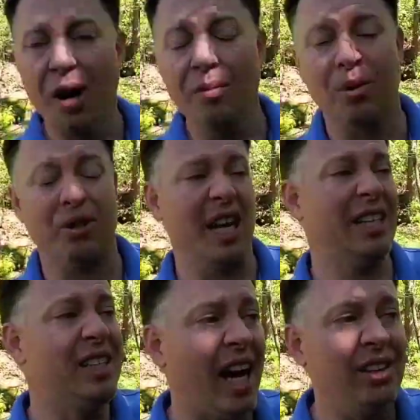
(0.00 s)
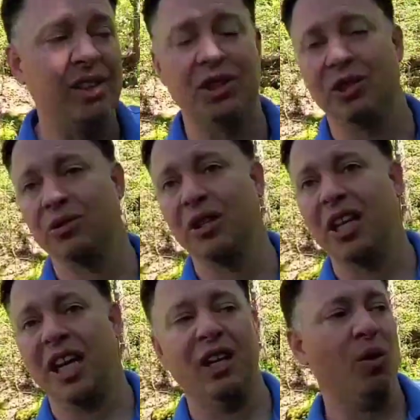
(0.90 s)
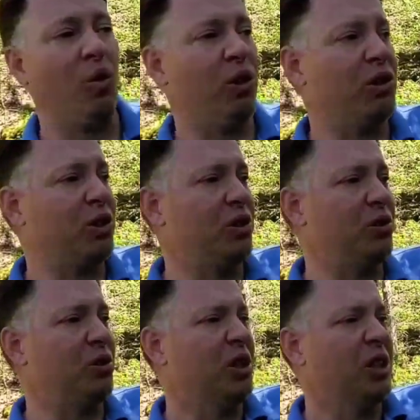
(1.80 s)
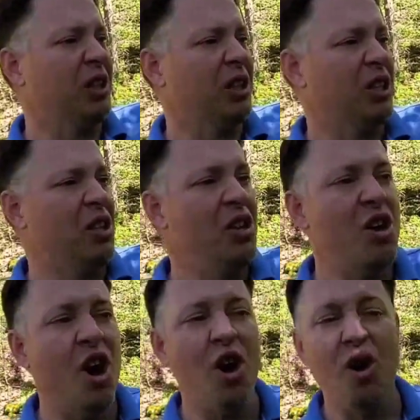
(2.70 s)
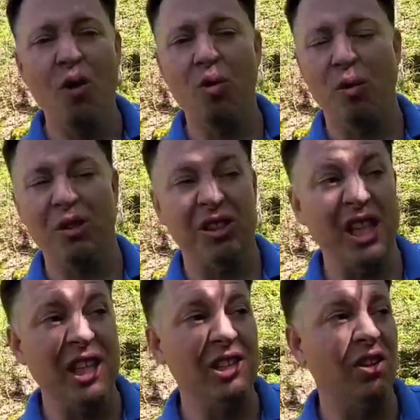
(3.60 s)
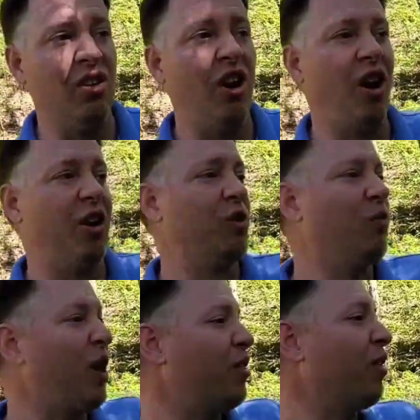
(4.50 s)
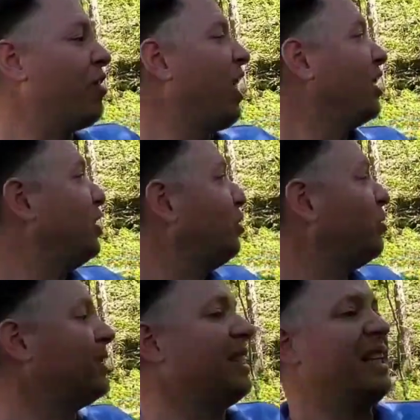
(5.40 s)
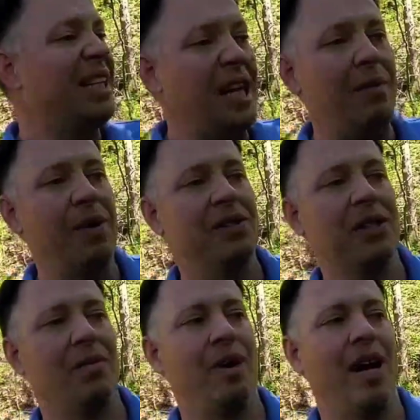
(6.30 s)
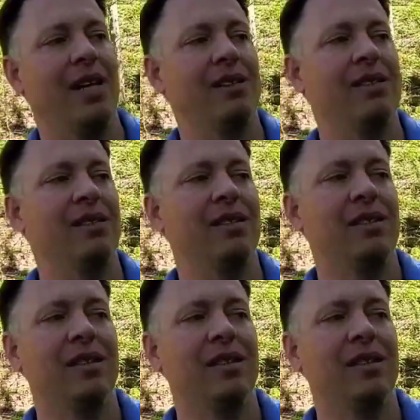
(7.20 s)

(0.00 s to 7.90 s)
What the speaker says: humble and test you in order to know what was in your heart and whether or not you would keep his commands."